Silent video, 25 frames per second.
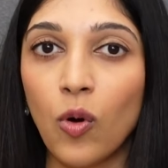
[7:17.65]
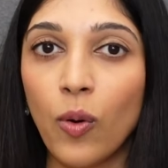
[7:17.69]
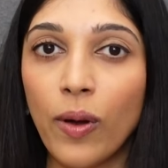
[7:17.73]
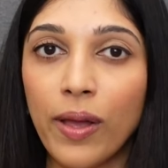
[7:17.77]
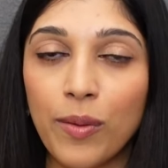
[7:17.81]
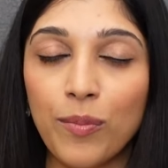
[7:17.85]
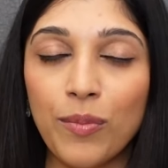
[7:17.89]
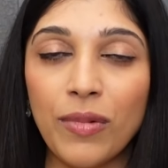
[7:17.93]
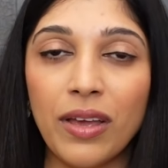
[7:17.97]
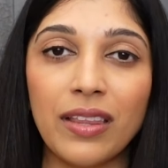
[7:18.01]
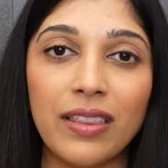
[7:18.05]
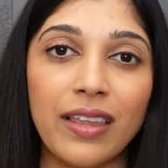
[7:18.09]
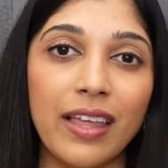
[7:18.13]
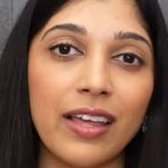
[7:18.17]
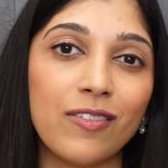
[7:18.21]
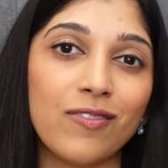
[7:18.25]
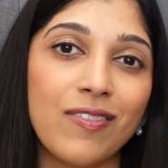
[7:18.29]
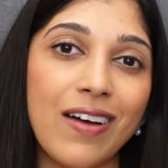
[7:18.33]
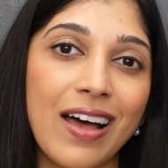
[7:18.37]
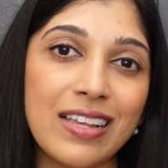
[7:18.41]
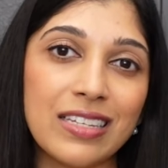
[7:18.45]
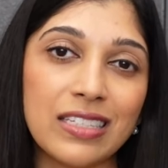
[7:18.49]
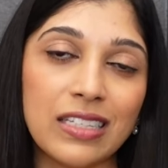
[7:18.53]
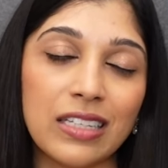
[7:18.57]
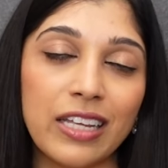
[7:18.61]
ointment like
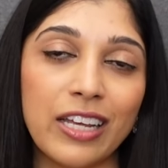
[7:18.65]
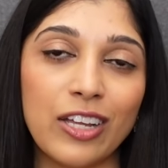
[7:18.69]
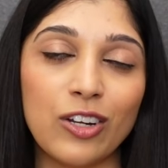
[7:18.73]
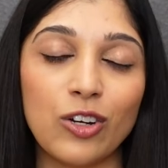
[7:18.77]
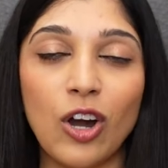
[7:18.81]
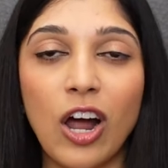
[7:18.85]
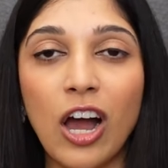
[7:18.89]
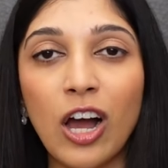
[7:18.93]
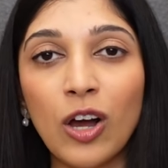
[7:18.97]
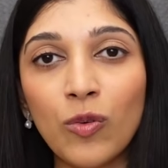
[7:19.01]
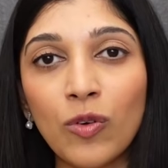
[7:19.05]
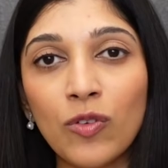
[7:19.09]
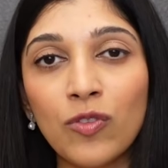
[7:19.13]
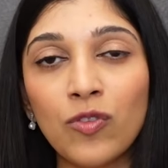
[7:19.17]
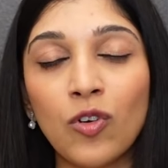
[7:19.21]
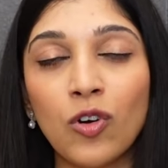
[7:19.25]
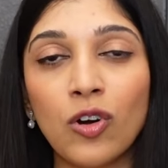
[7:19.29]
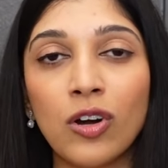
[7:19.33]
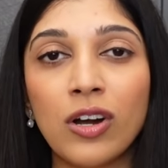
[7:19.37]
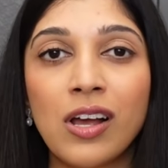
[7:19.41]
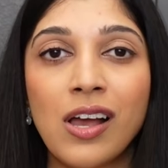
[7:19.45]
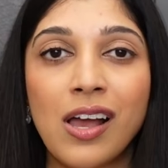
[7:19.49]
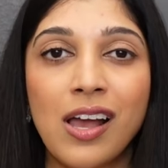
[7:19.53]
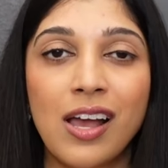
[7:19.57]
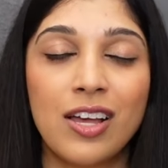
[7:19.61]
Vaseline or Aquaphor